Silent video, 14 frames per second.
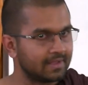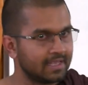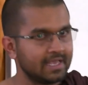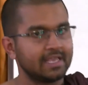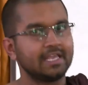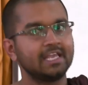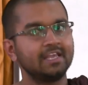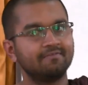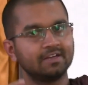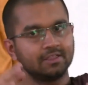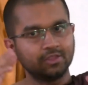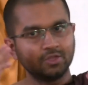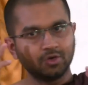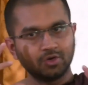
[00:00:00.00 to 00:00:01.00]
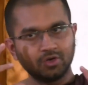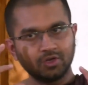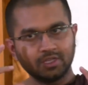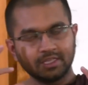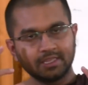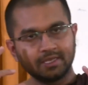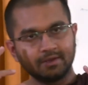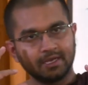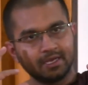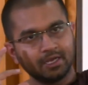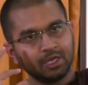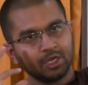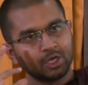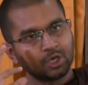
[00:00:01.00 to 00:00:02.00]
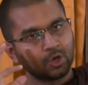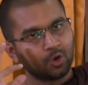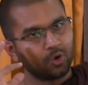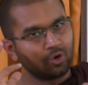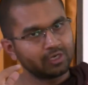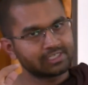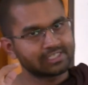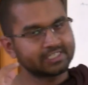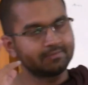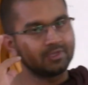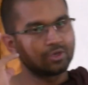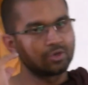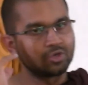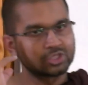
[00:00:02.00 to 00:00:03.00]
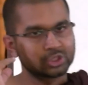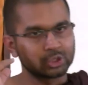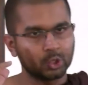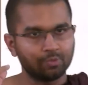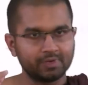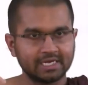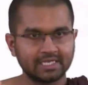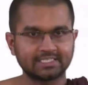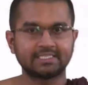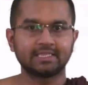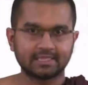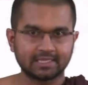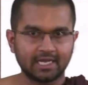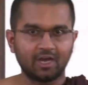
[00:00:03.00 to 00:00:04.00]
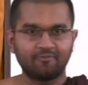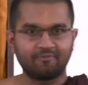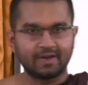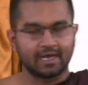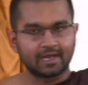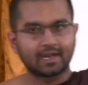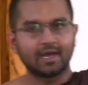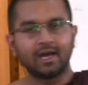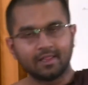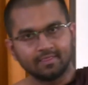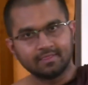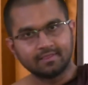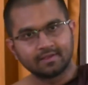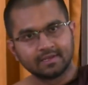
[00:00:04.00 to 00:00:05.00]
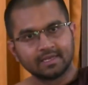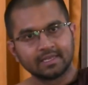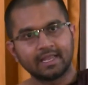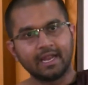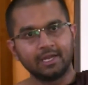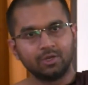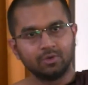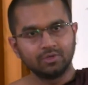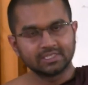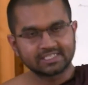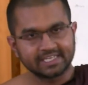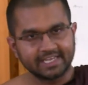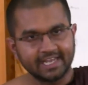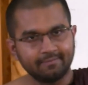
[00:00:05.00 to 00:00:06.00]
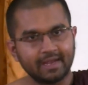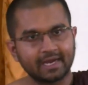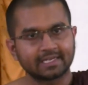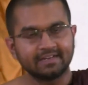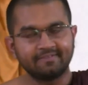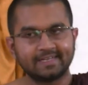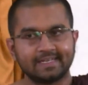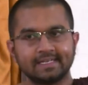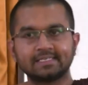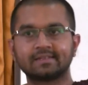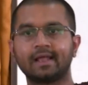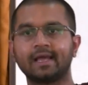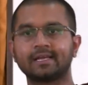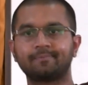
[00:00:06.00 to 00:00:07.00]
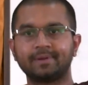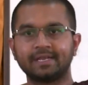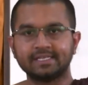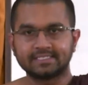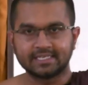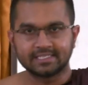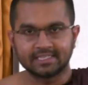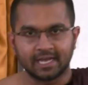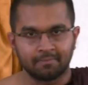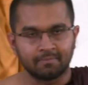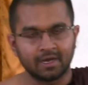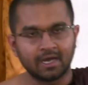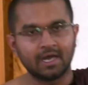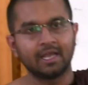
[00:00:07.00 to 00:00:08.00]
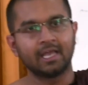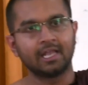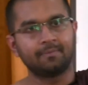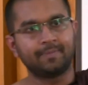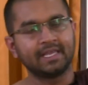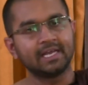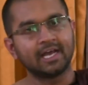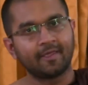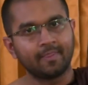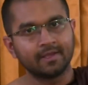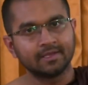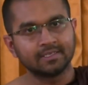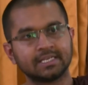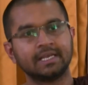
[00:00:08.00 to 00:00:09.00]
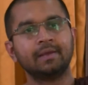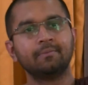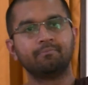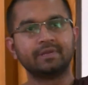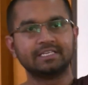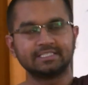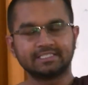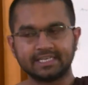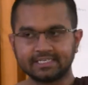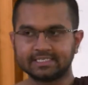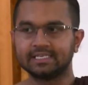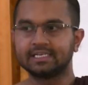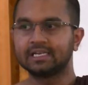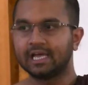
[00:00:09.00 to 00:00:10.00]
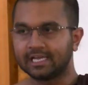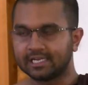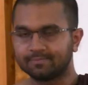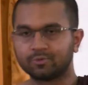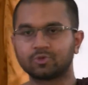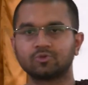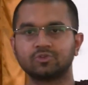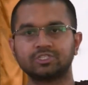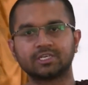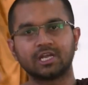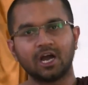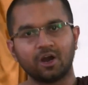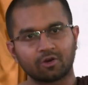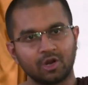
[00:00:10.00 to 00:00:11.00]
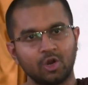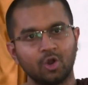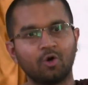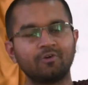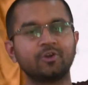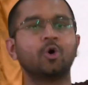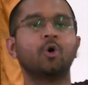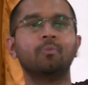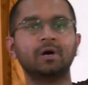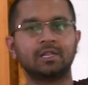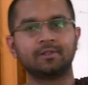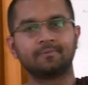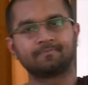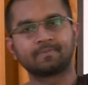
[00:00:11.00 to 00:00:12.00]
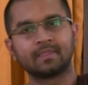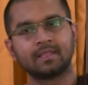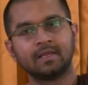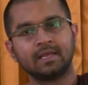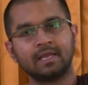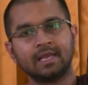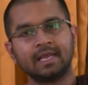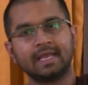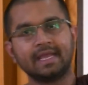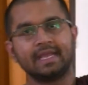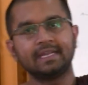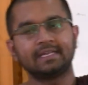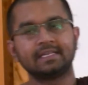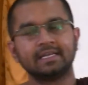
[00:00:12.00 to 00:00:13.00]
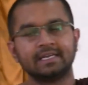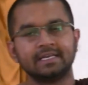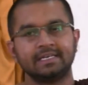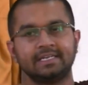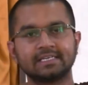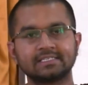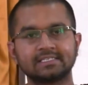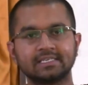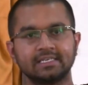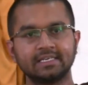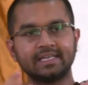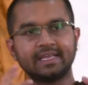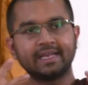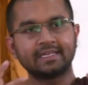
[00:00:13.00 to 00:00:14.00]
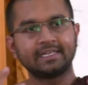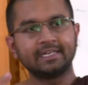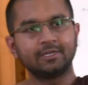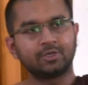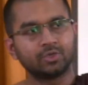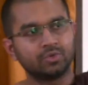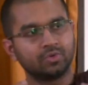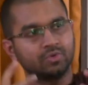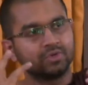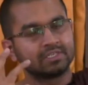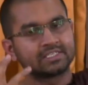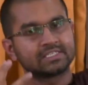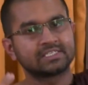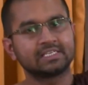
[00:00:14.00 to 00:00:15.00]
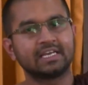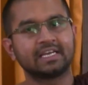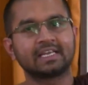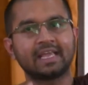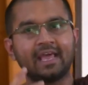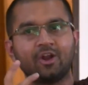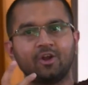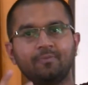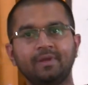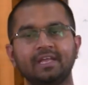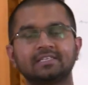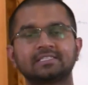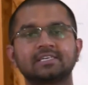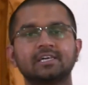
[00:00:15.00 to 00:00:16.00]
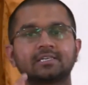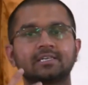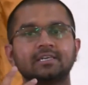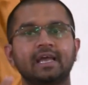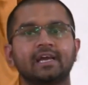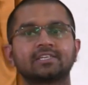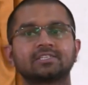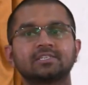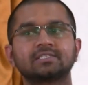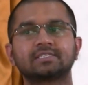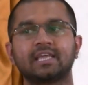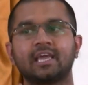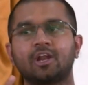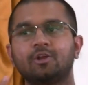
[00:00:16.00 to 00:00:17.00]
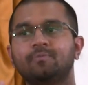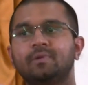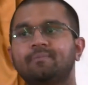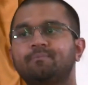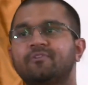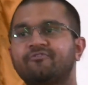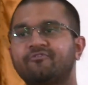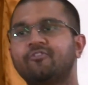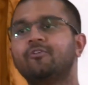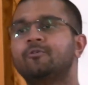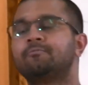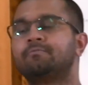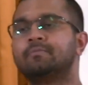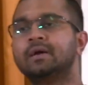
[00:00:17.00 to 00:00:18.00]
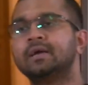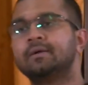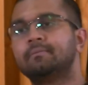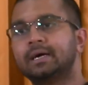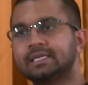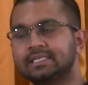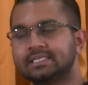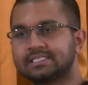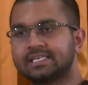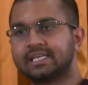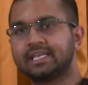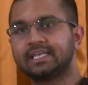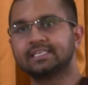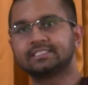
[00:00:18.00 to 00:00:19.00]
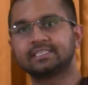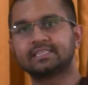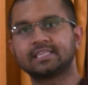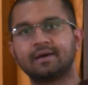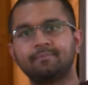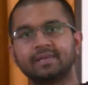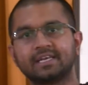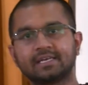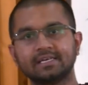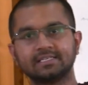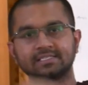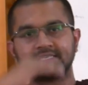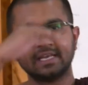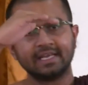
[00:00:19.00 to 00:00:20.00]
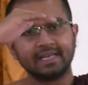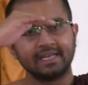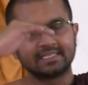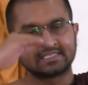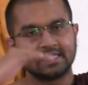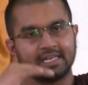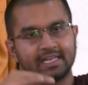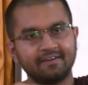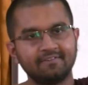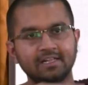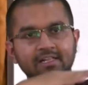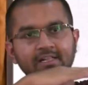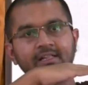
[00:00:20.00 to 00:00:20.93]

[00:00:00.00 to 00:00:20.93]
Even though the wholesome, the sobana chitta of an Arahant can do the same activities like preaching Dhamma, helping others, meditating like a Putujjana or a lower noble, it doesn't get into, certain actions cannot be performed by this Kriya Chitta because its level,